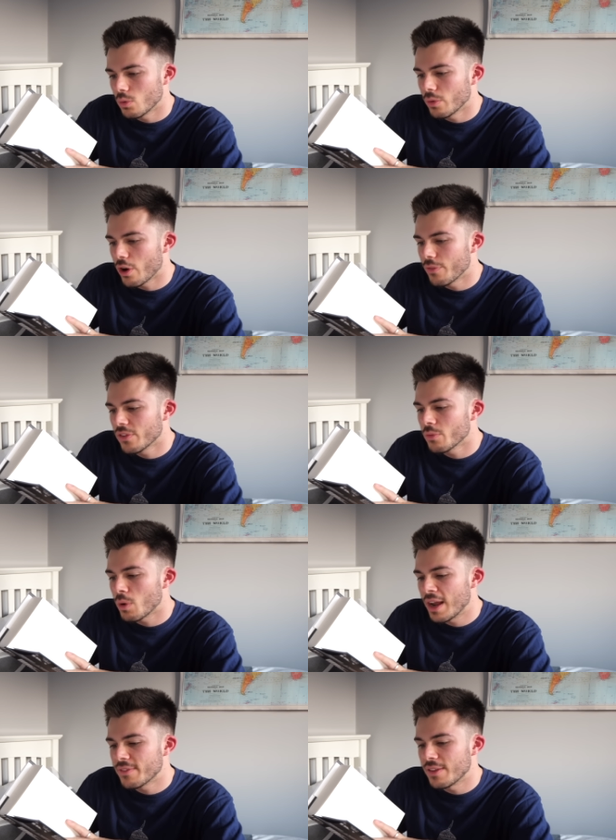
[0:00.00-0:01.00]
All the officers'
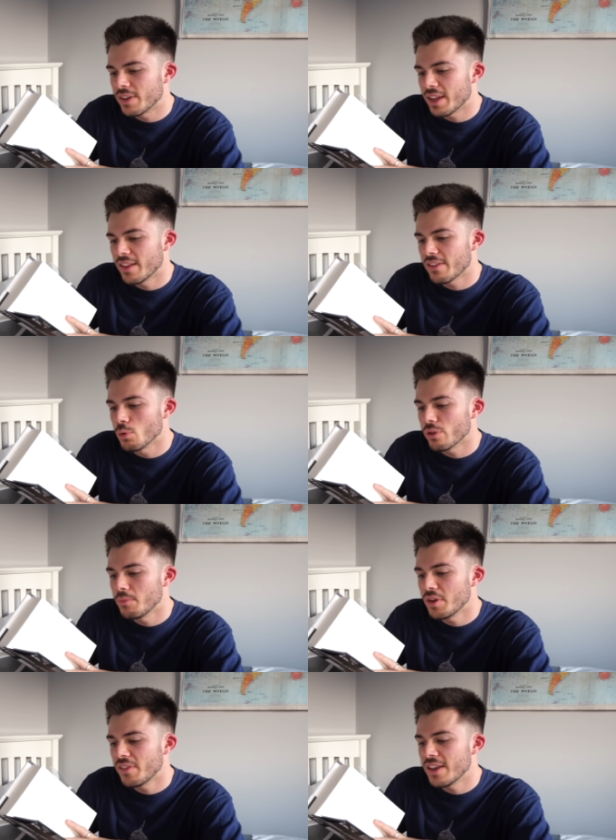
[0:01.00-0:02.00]
wives living in this small
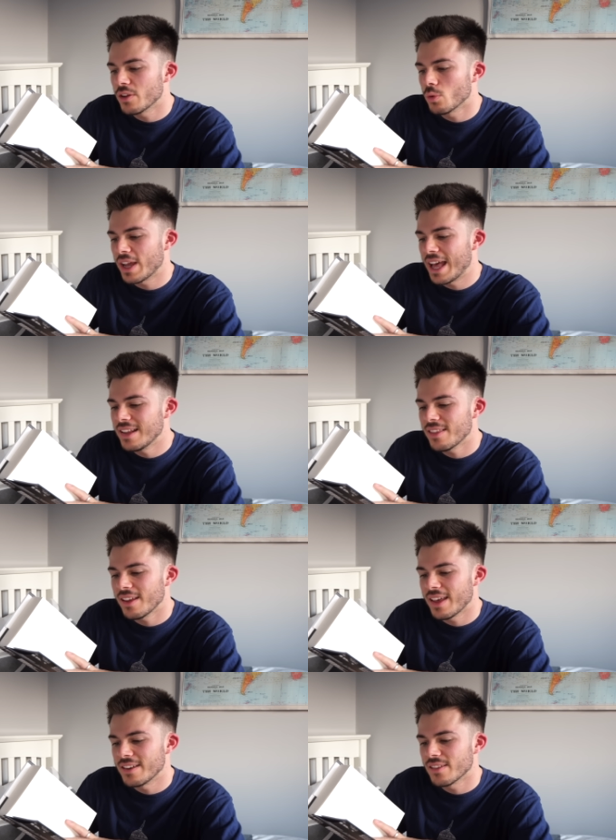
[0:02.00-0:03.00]
community can order
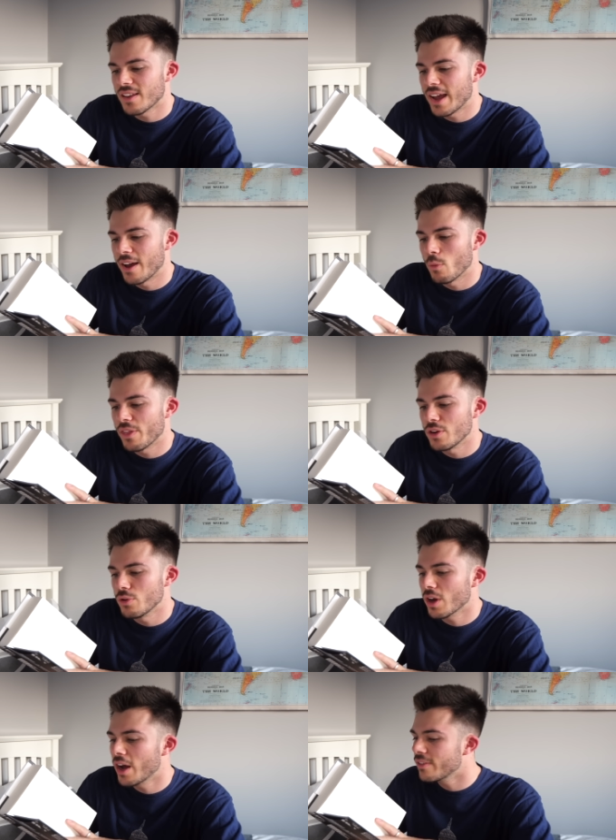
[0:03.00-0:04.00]
anything they desire, whether new
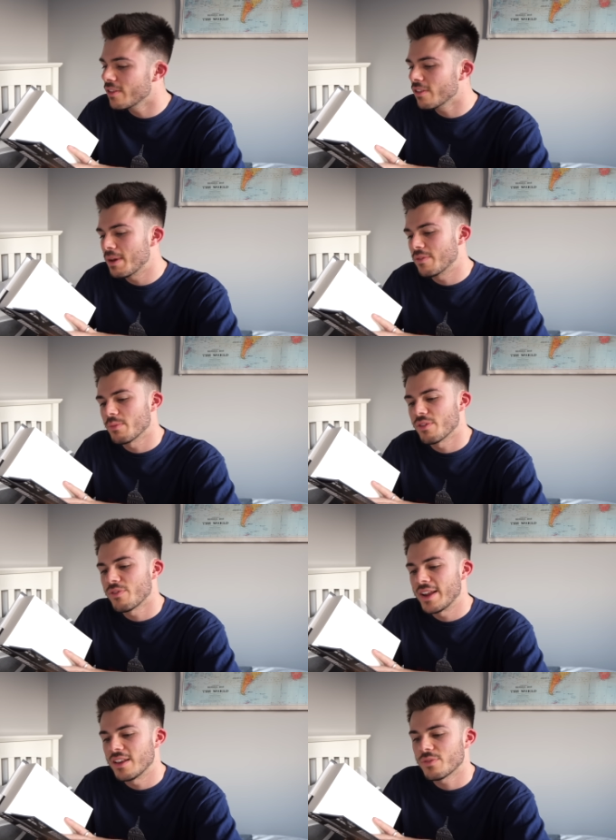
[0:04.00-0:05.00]
curtains made from the
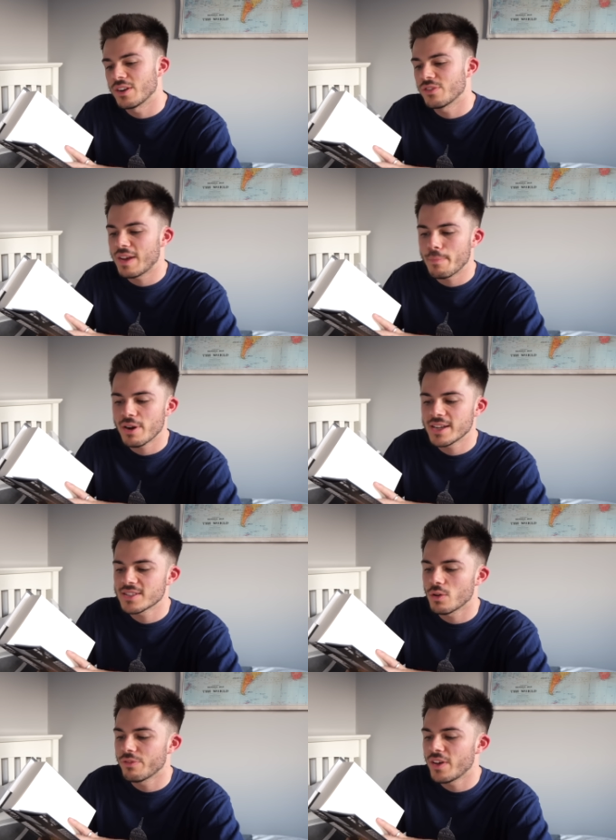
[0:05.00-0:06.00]
finest French
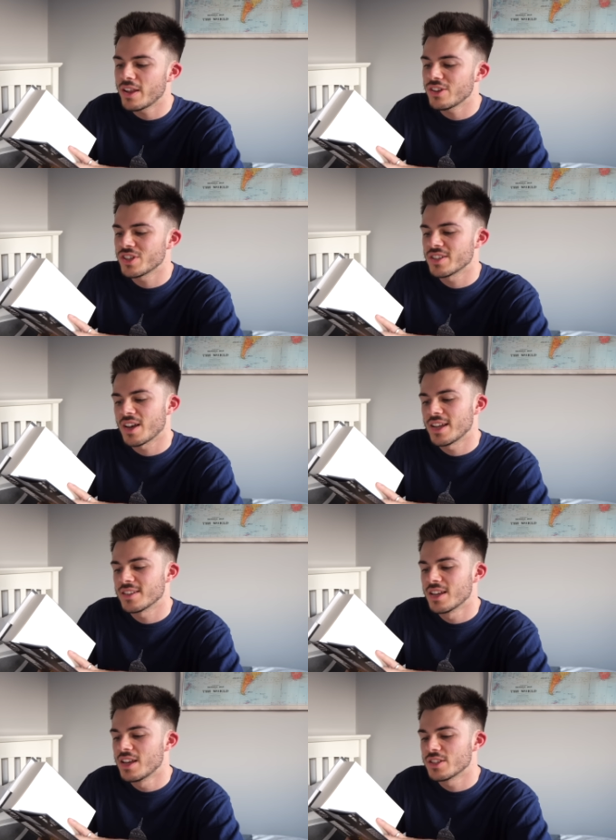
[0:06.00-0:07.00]
fabrics or furniture
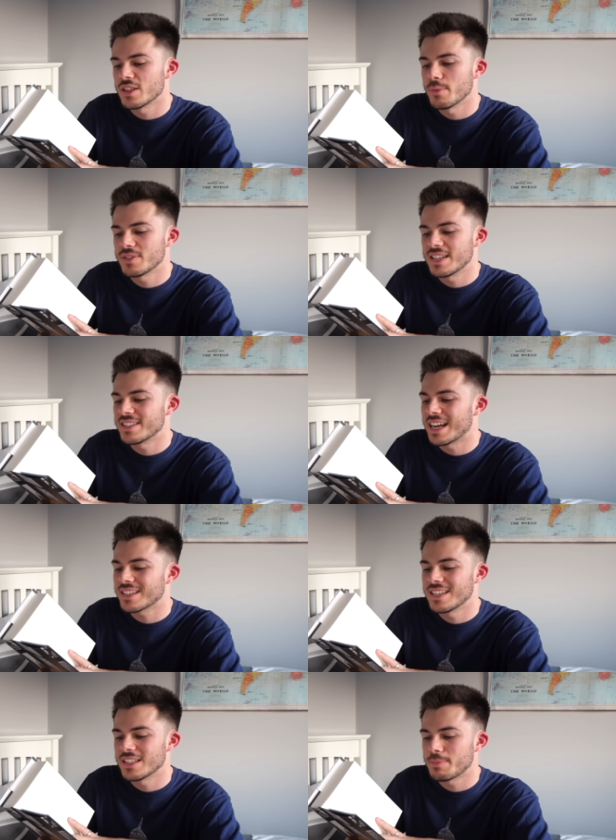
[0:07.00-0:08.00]
designed to the most
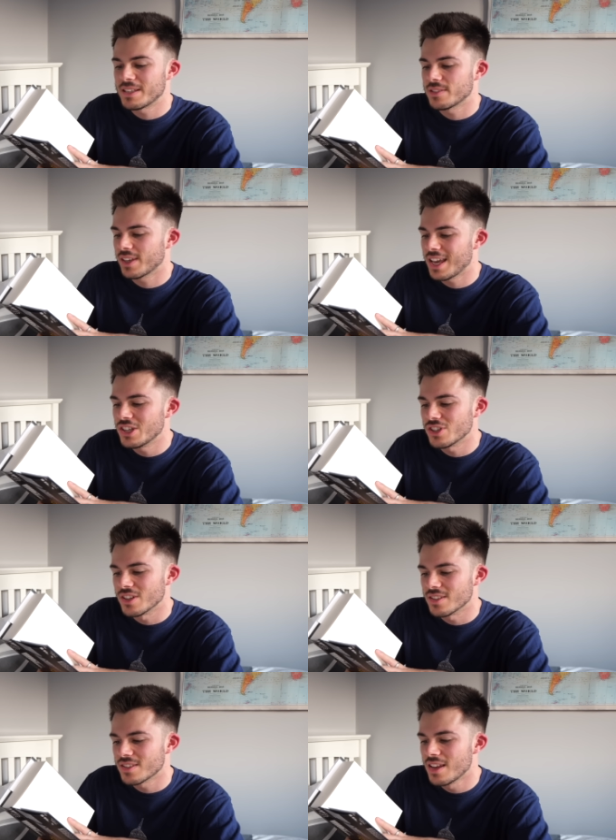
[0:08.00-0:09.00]
exacting
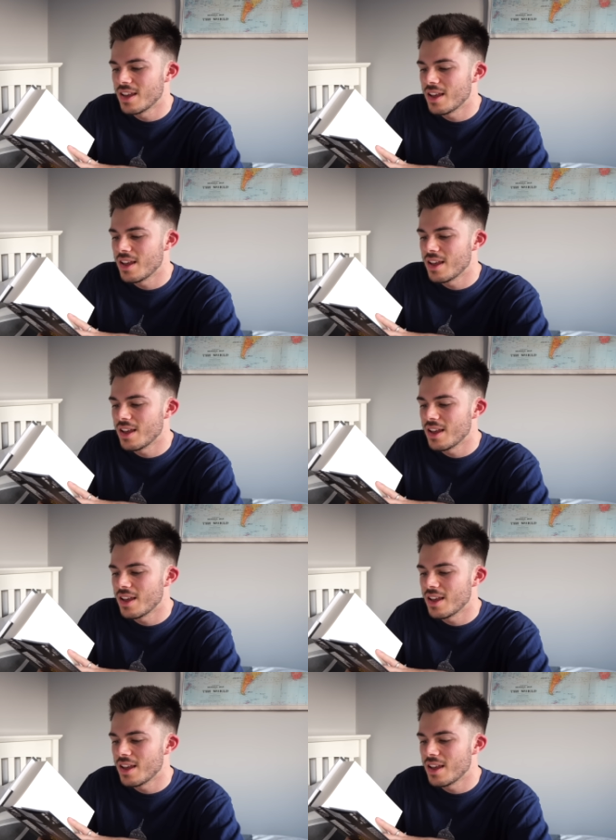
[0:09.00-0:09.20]
specifications